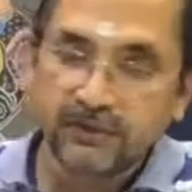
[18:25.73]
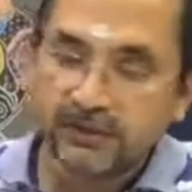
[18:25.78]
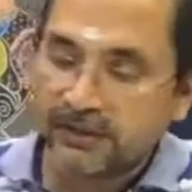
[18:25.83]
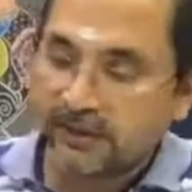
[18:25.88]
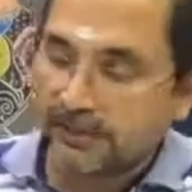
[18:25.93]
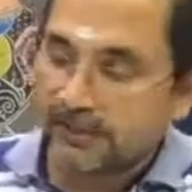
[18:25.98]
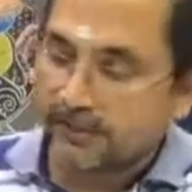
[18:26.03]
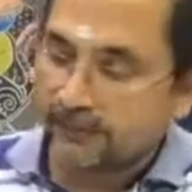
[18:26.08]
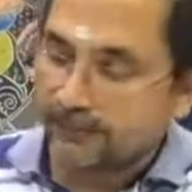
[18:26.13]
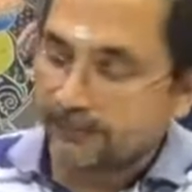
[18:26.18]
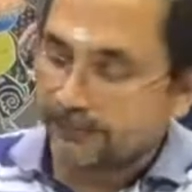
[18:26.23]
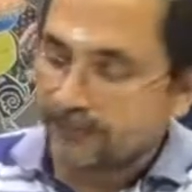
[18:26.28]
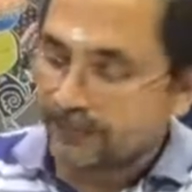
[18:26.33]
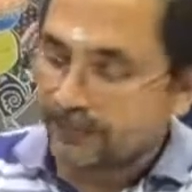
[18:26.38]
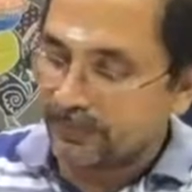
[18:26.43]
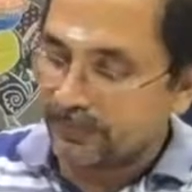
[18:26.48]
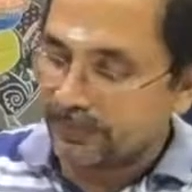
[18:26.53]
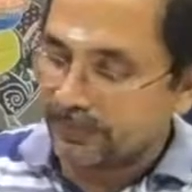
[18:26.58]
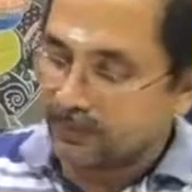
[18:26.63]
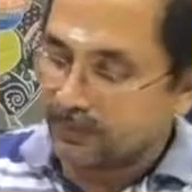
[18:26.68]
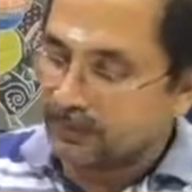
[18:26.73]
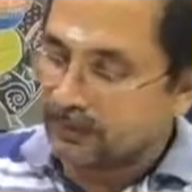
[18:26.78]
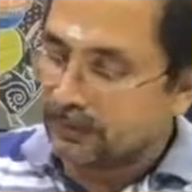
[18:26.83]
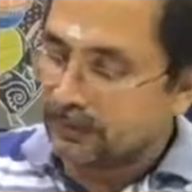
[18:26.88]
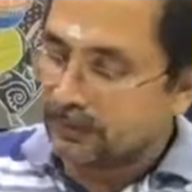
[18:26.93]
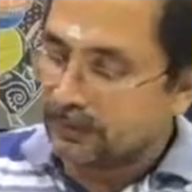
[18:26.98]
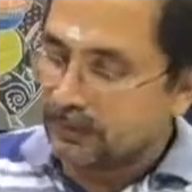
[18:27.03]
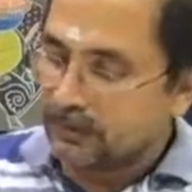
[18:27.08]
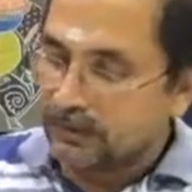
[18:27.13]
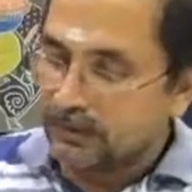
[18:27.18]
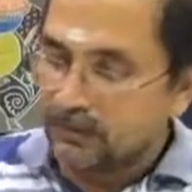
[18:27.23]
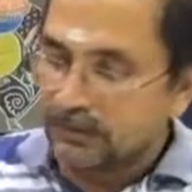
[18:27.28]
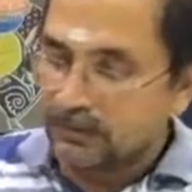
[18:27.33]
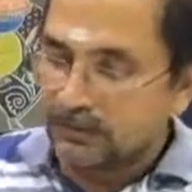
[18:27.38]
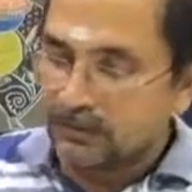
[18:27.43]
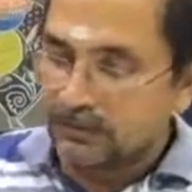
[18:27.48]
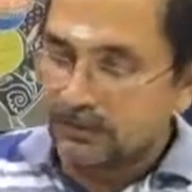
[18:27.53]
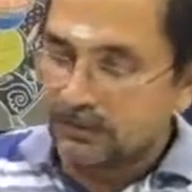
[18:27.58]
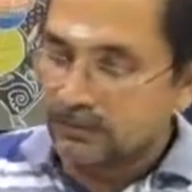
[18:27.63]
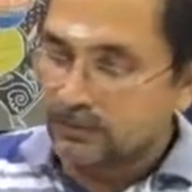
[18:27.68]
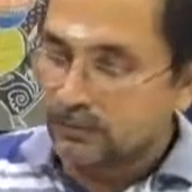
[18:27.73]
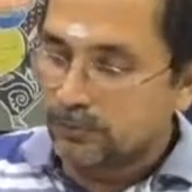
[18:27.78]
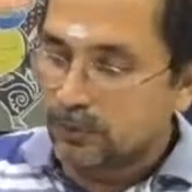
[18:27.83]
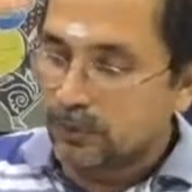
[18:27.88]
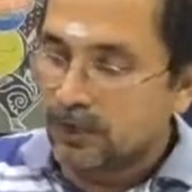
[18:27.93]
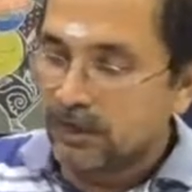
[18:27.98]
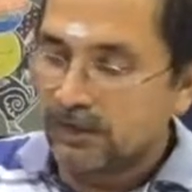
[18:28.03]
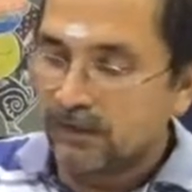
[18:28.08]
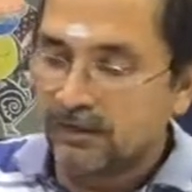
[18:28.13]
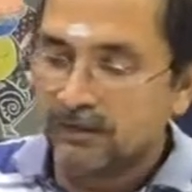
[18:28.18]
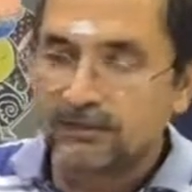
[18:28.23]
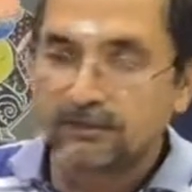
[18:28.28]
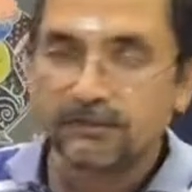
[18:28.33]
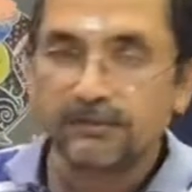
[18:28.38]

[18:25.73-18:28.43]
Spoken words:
a small